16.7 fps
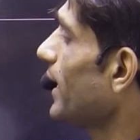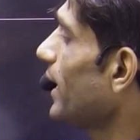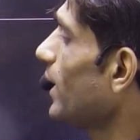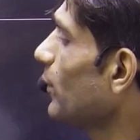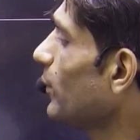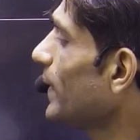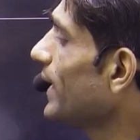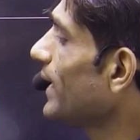
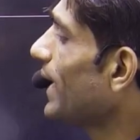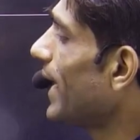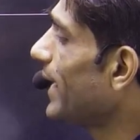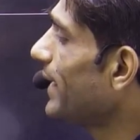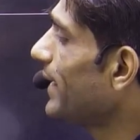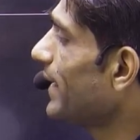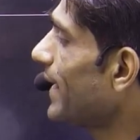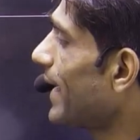we
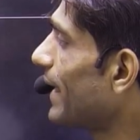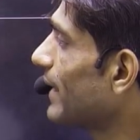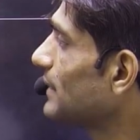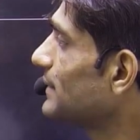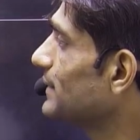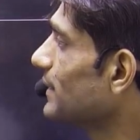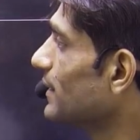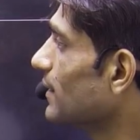write it
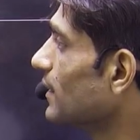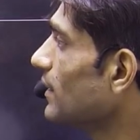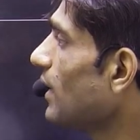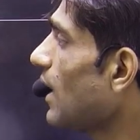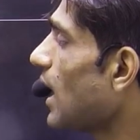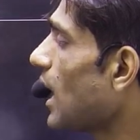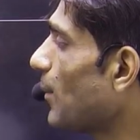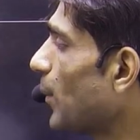as the
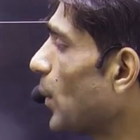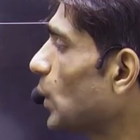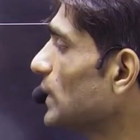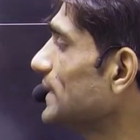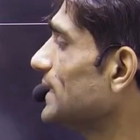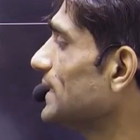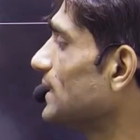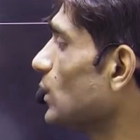
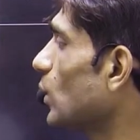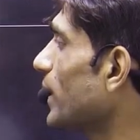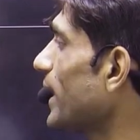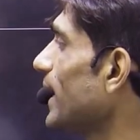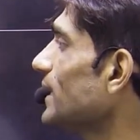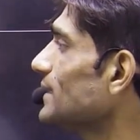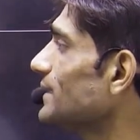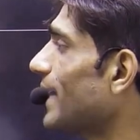opposite,
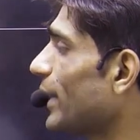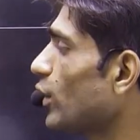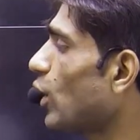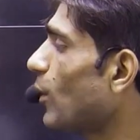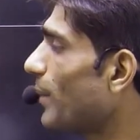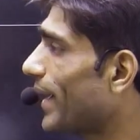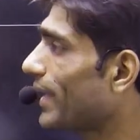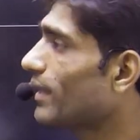okay. Sine
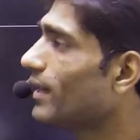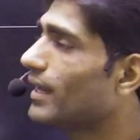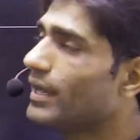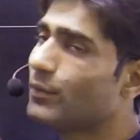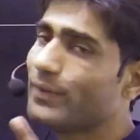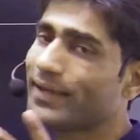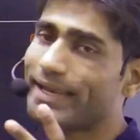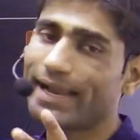of angle A,
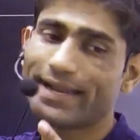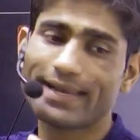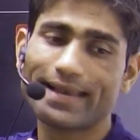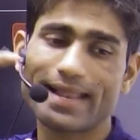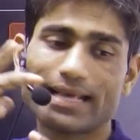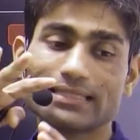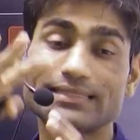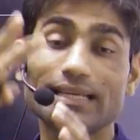we write it
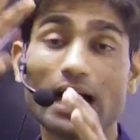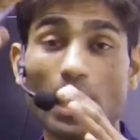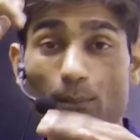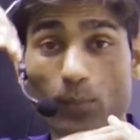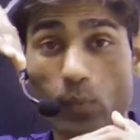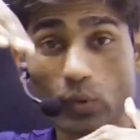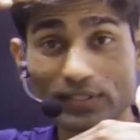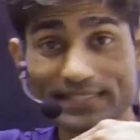as the
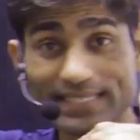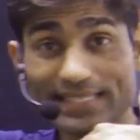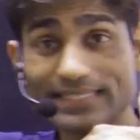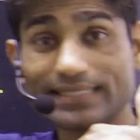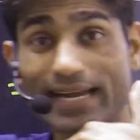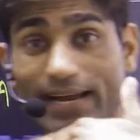opposite side